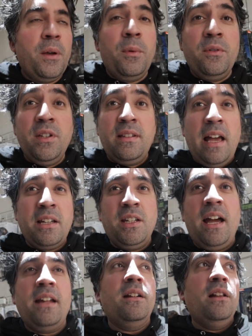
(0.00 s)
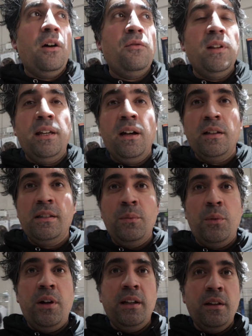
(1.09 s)
We just actually had a lovely
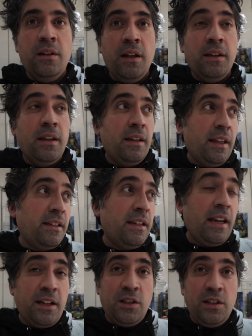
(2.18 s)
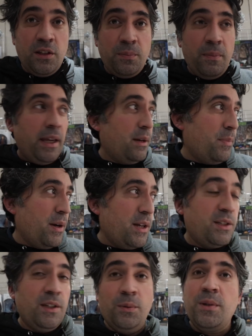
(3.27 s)
customer in, and they did actually just make a
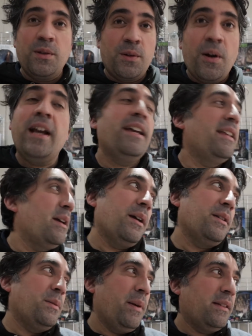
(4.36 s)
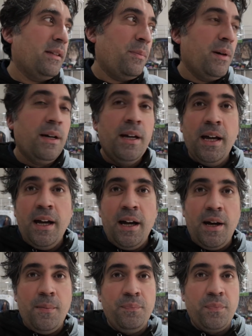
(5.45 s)
purchase, which is great. They actually picked up a
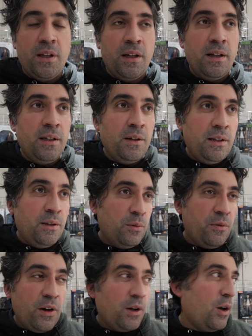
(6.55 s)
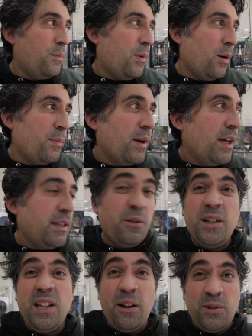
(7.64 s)
little Funko Pop. They're
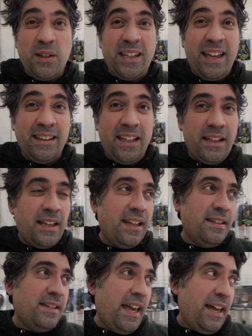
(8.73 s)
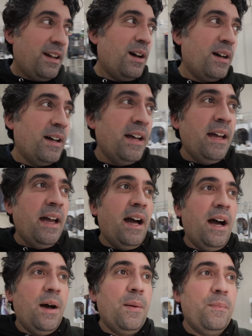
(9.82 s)
actually out just getting their kid's haircut,
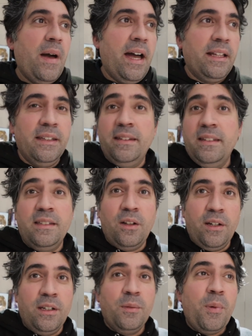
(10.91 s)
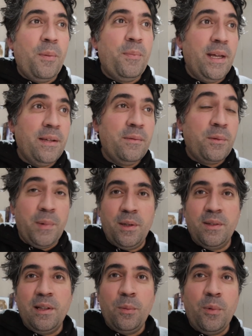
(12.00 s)
and decided to pop in
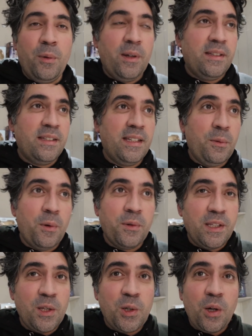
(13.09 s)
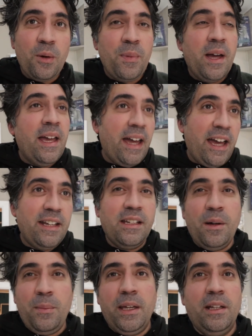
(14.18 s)
because the little boy wanted to see what was in the shop. Ended
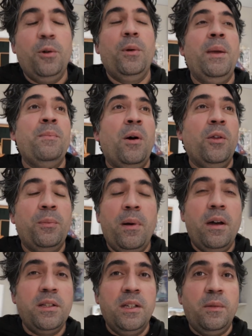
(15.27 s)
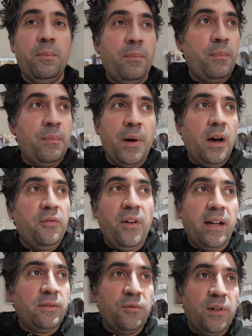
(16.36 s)
up making a little impulse purchase.
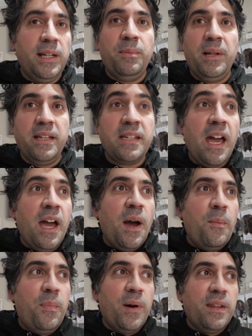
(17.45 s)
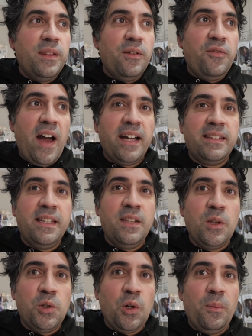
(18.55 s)
Perfect, really pleased. But the fact that
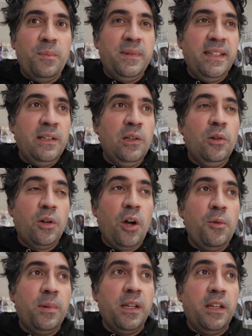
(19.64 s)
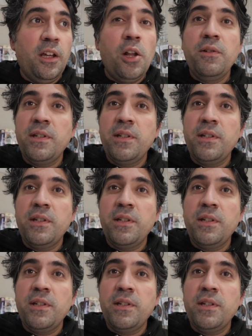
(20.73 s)
the shop didn't look open, and the only